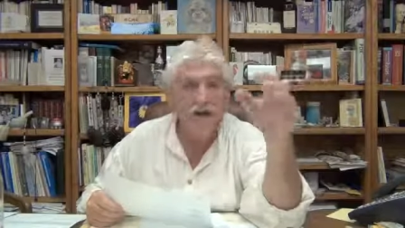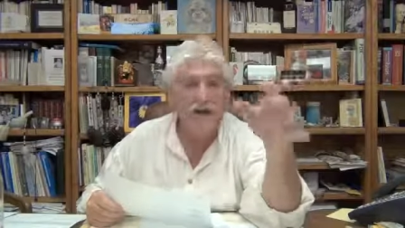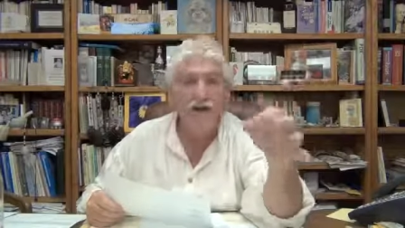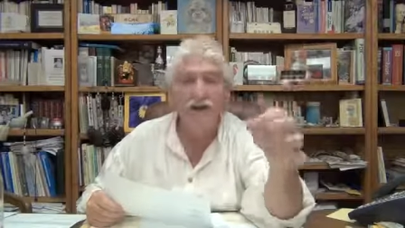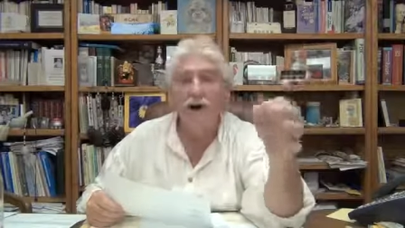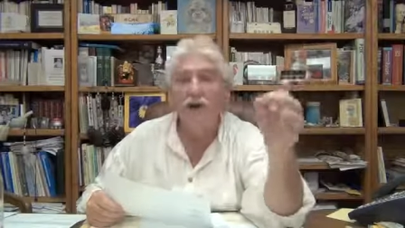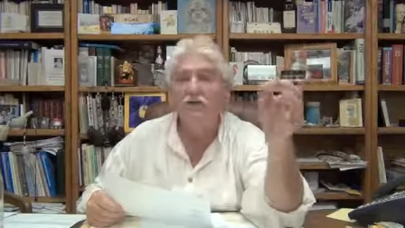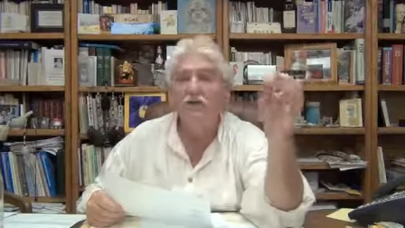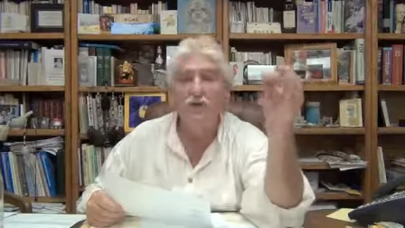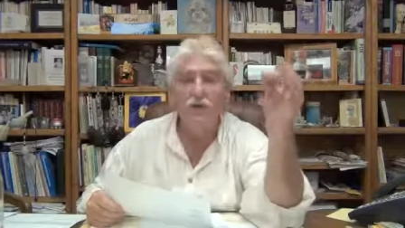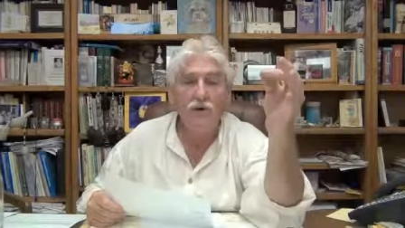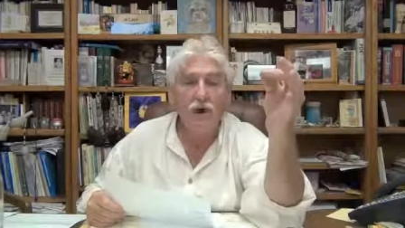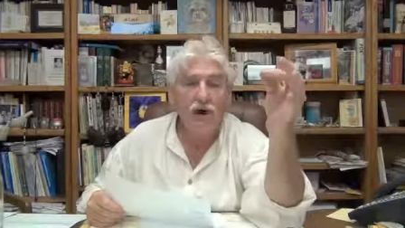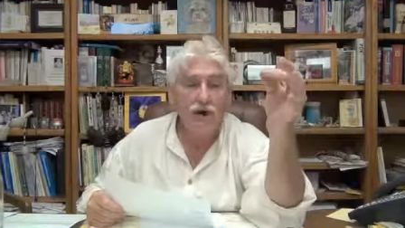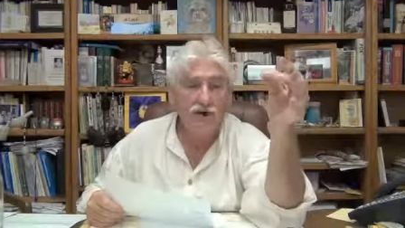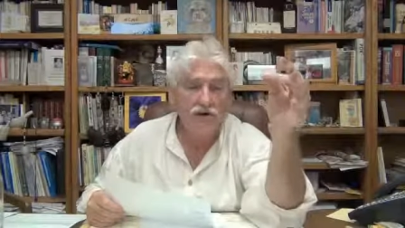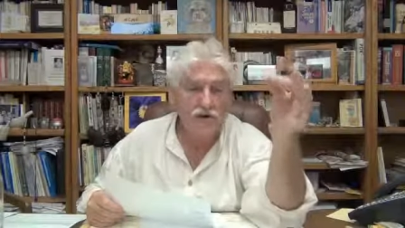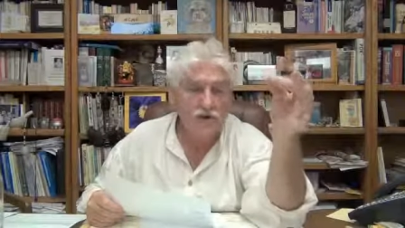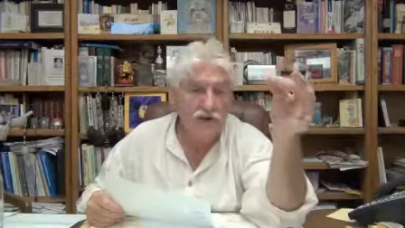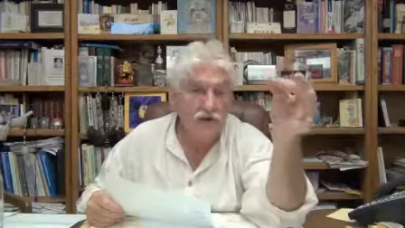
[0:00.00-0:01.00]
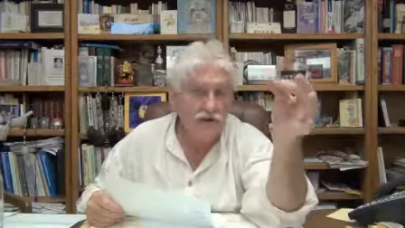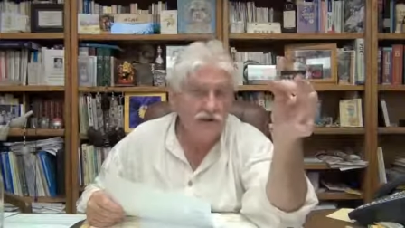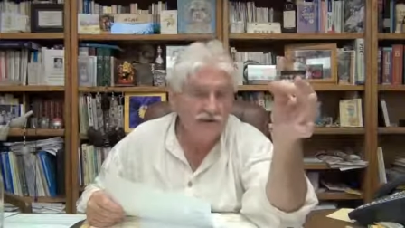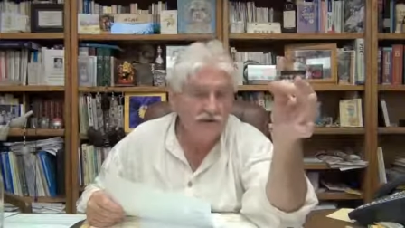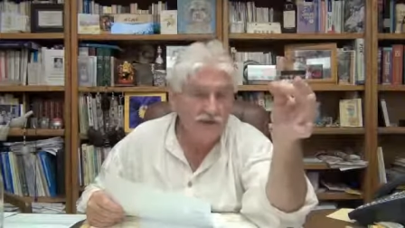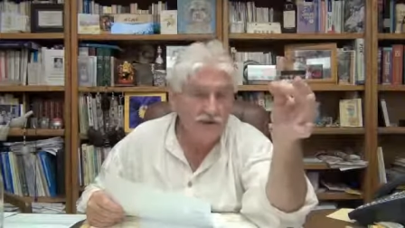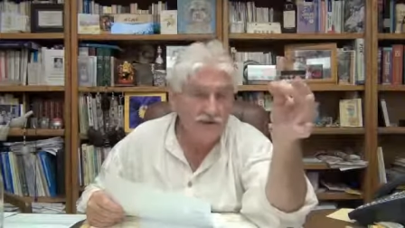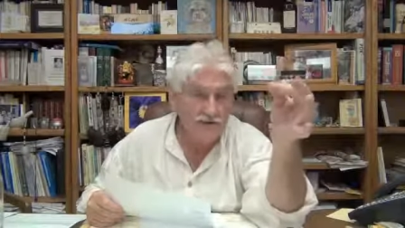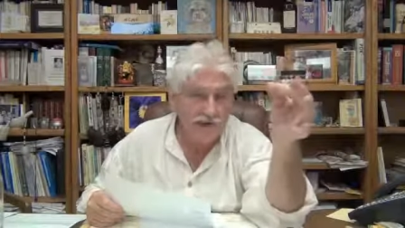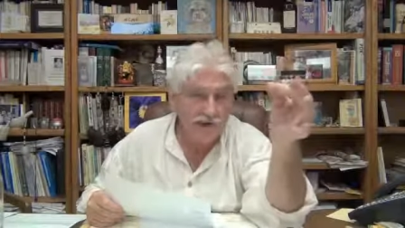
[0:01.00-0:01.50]
He also has her on a
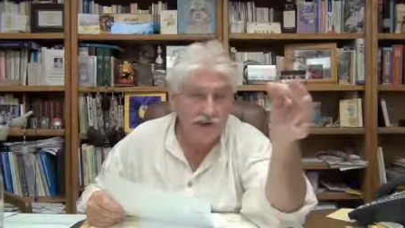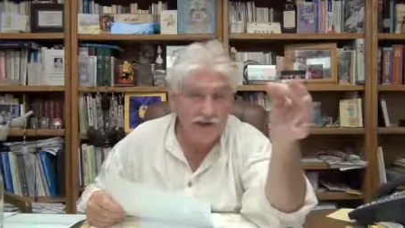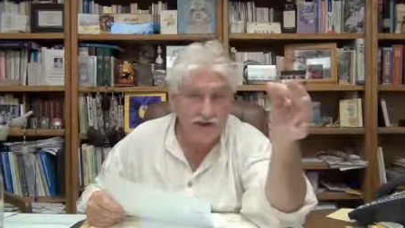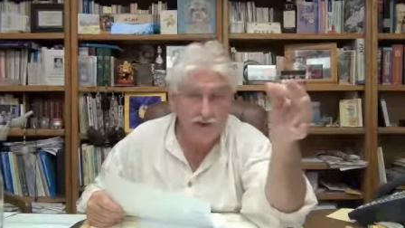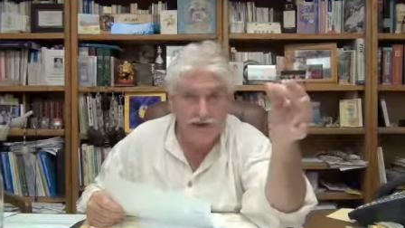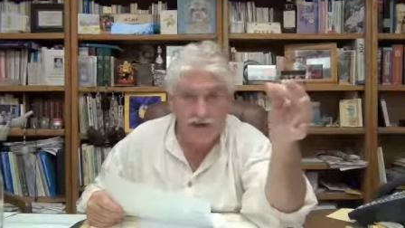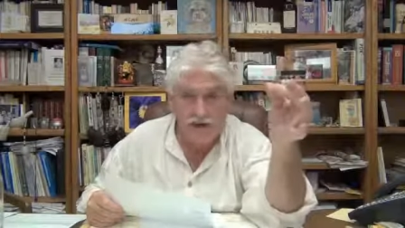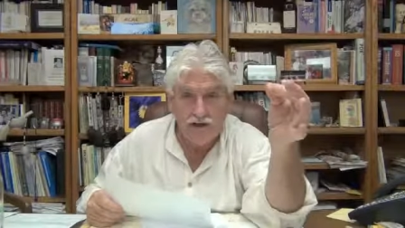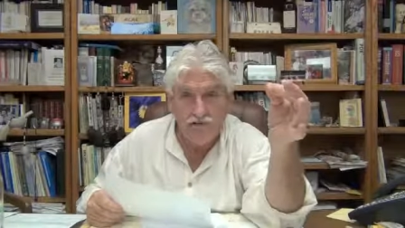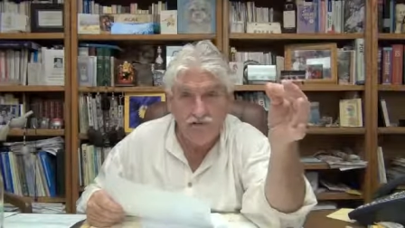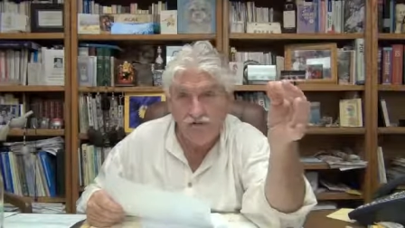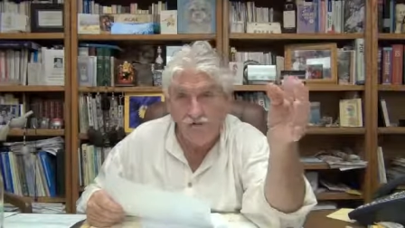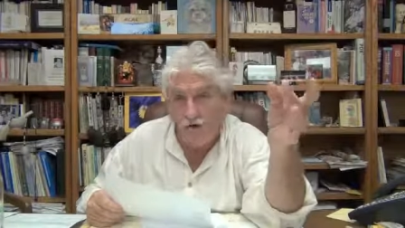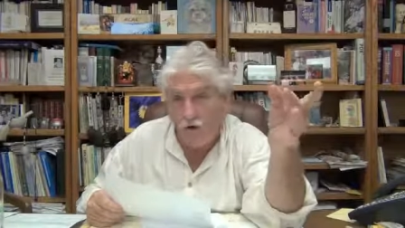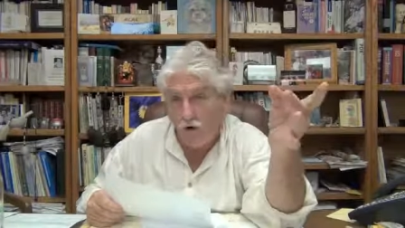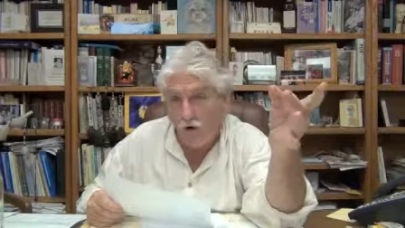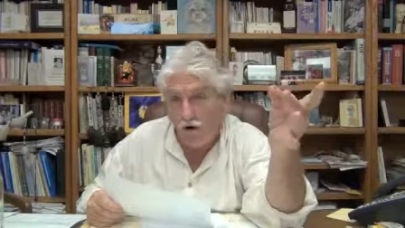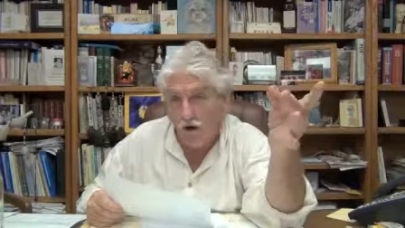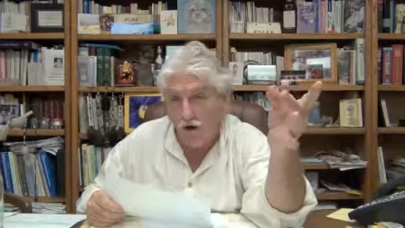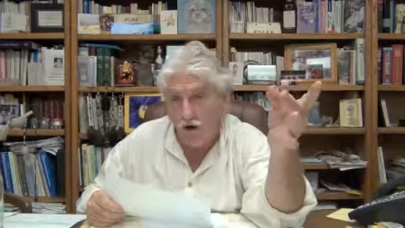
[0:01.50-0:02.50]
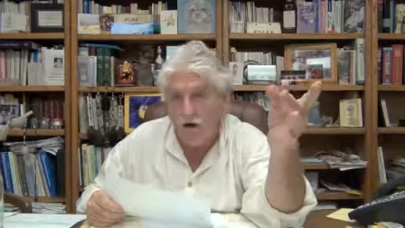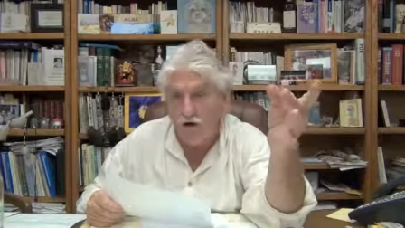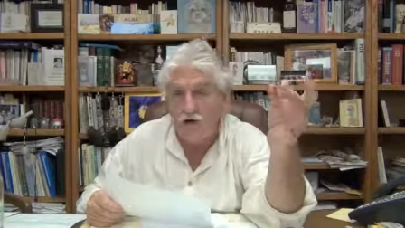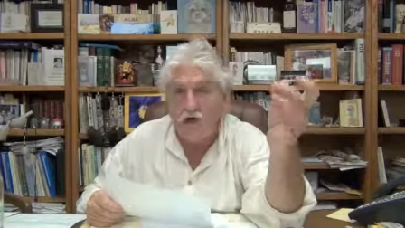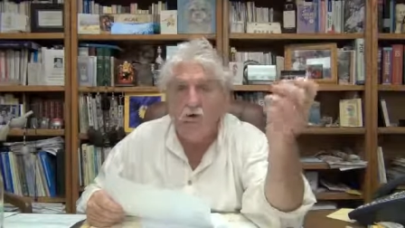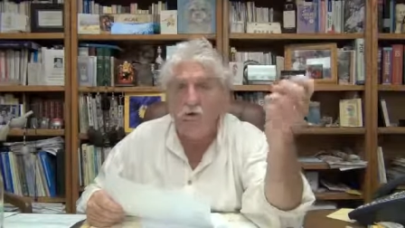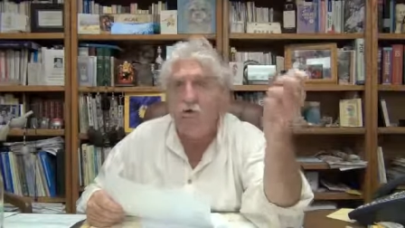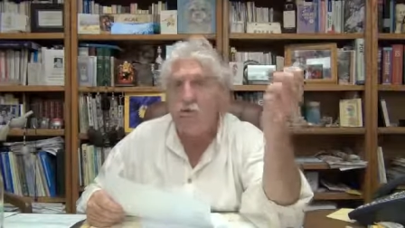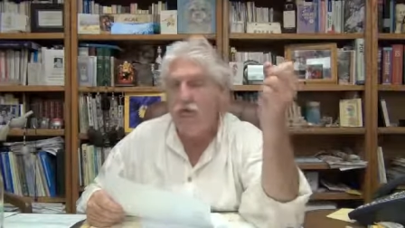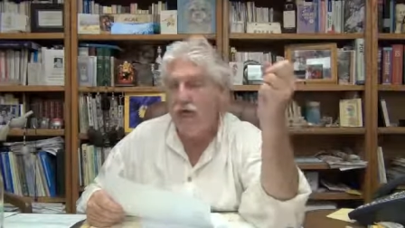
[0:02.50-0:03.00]
synthetic T4
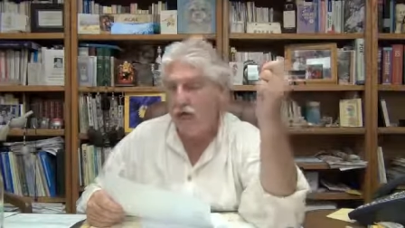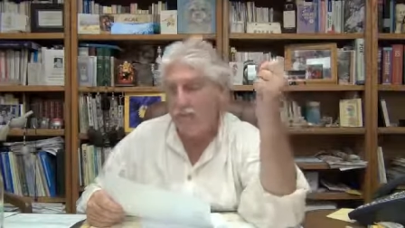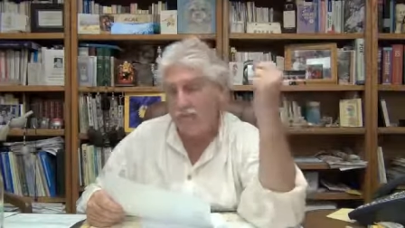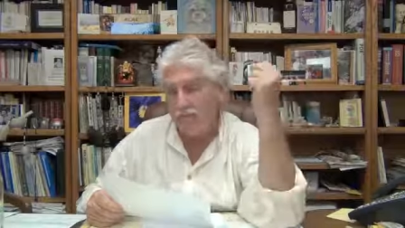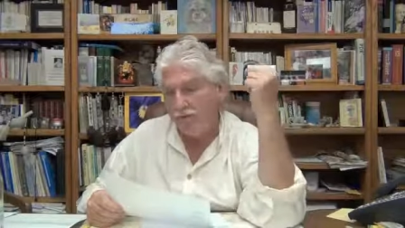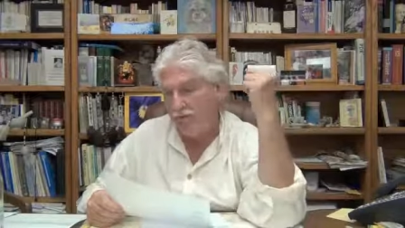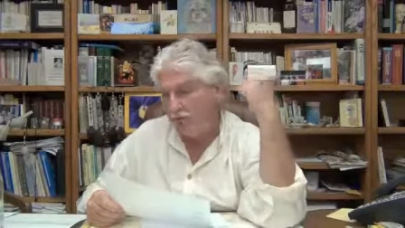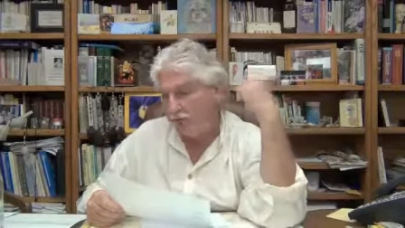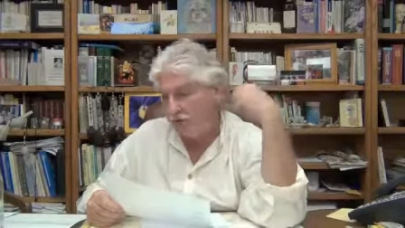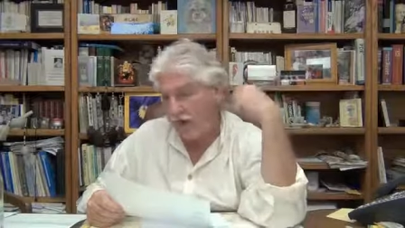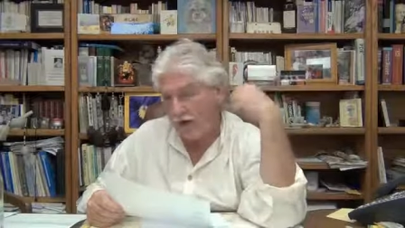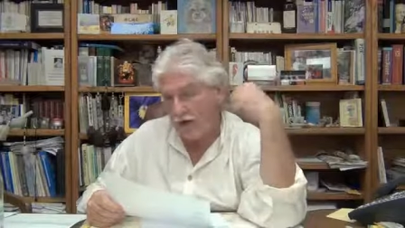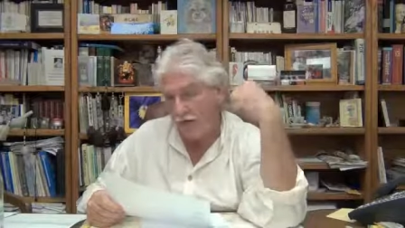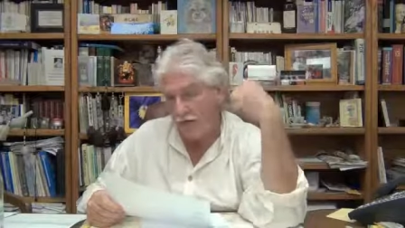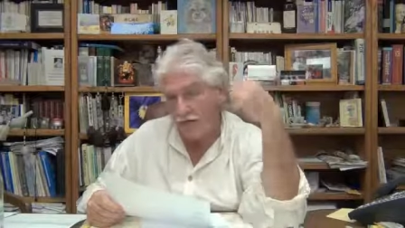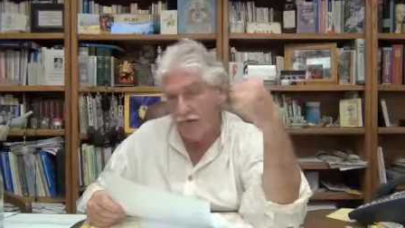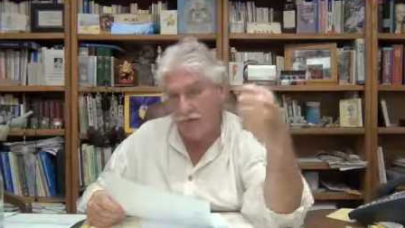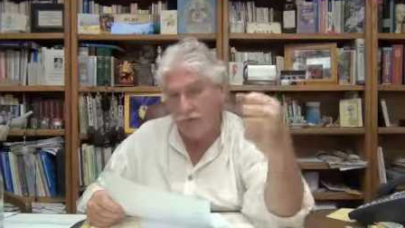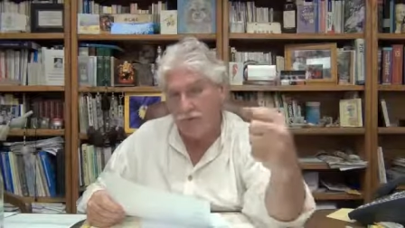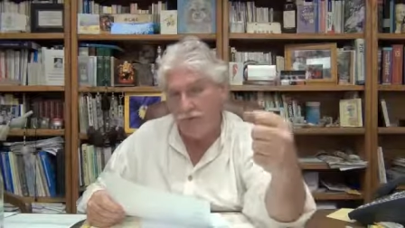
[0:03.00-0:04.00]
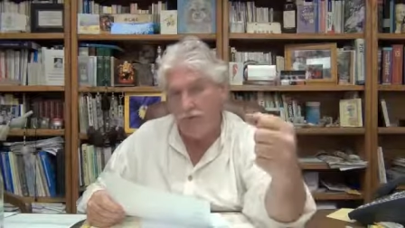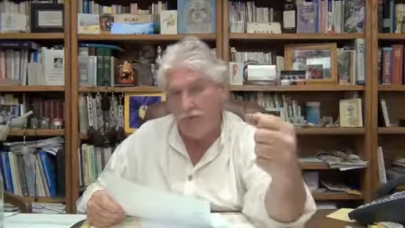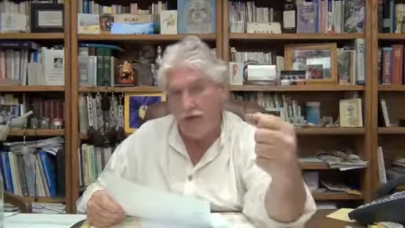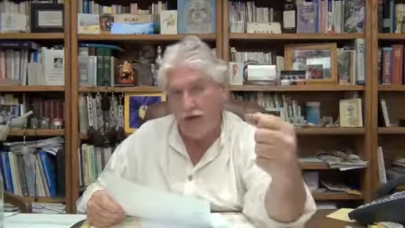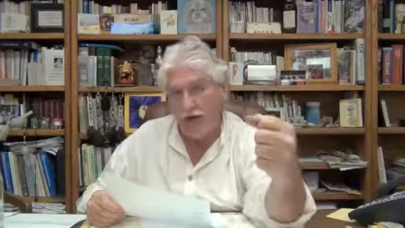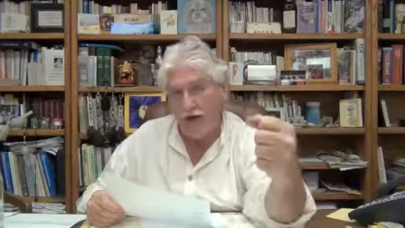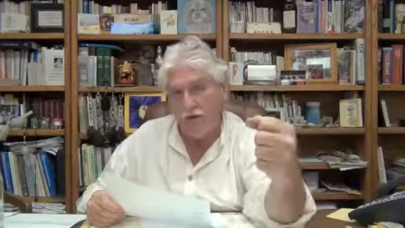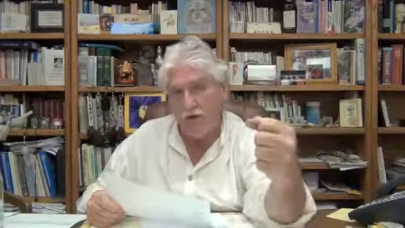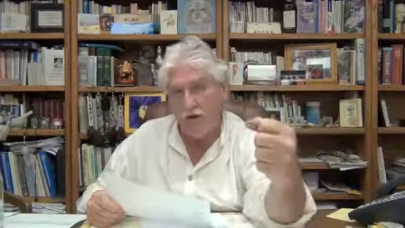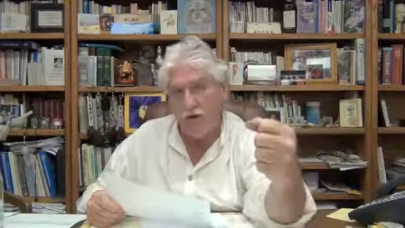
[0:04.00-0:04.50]
and trying to pump her
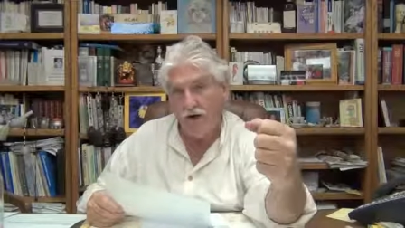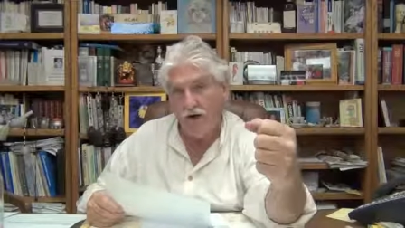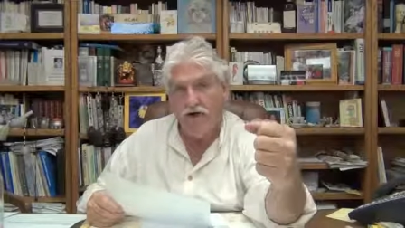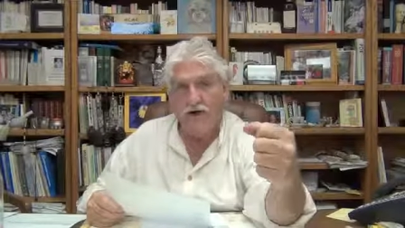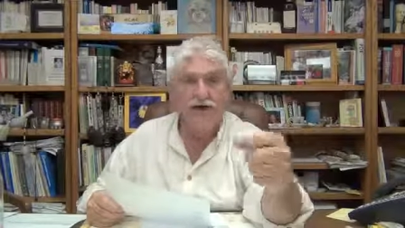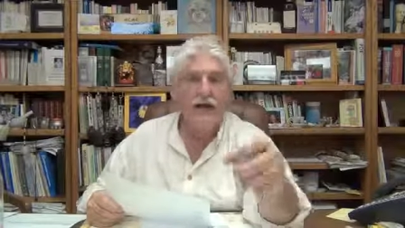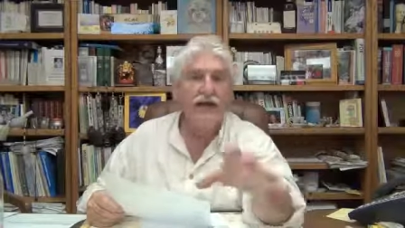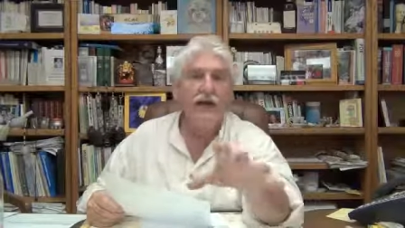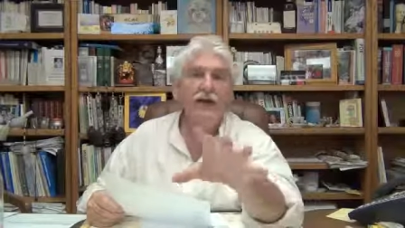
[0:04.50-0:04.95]
thyroid.